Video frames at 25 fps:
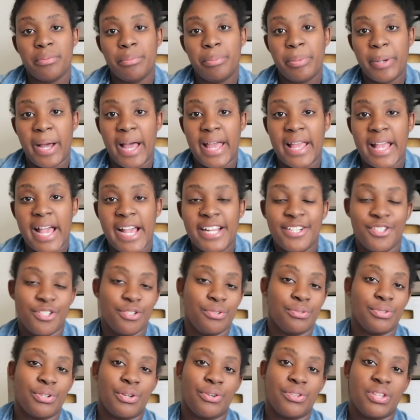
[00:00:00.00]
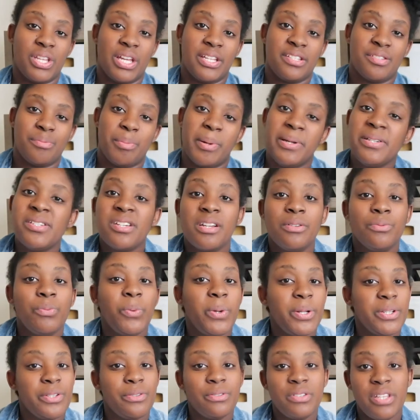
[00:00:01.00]
But I do know that depending on
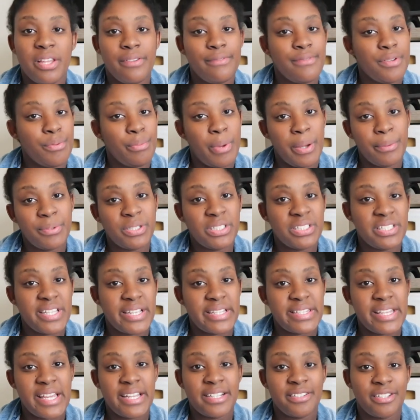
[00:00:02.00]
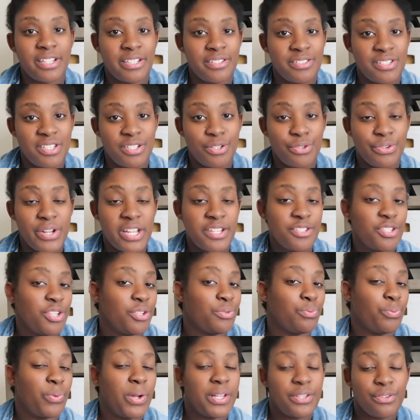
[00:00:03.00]
where you live, you might want to take that in
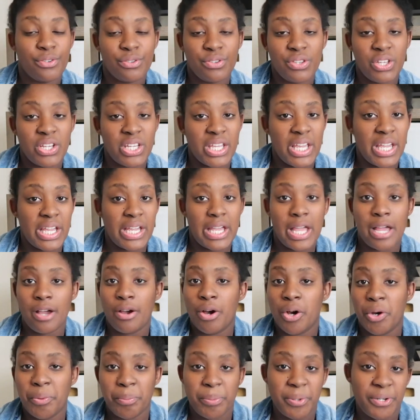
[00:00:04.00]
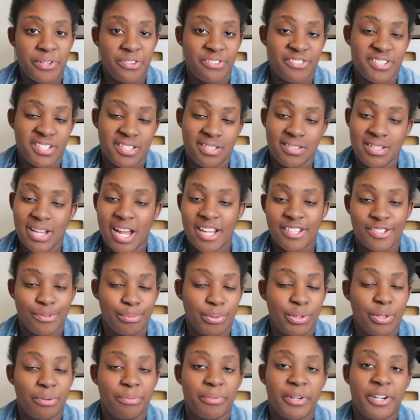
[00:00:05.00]
consideration when you're looking at home birth versus
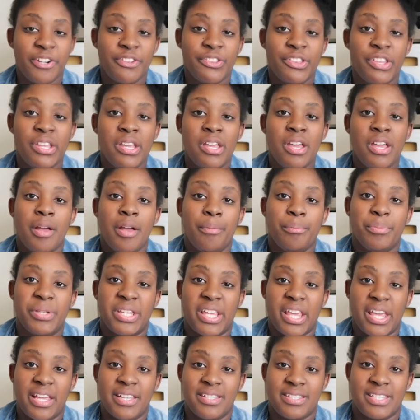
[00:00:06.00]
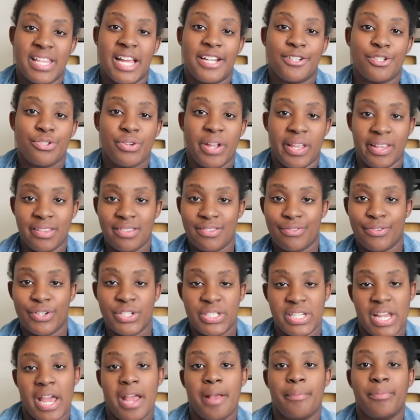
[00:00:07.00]
hospital birth, because that transfer
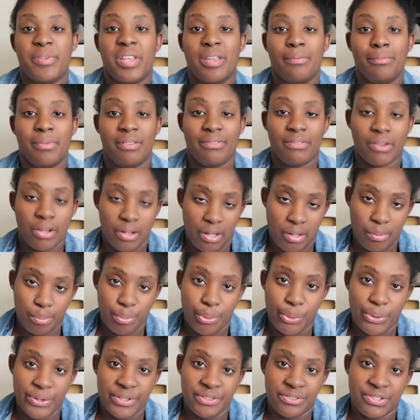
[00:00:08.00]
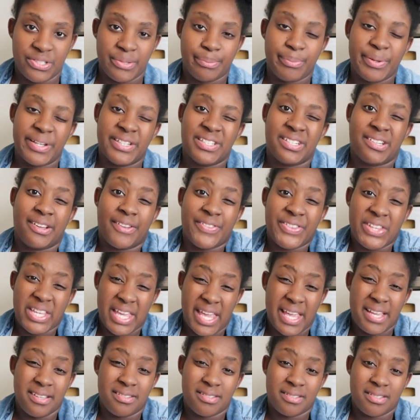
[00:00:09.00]
time can be very important depending on the
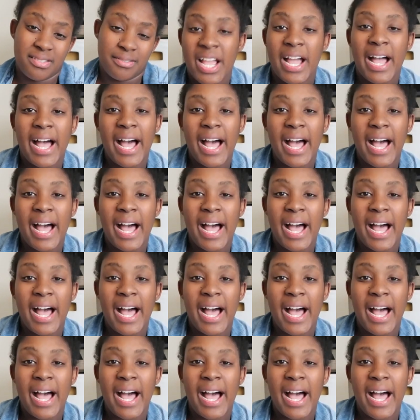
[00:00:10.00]
case.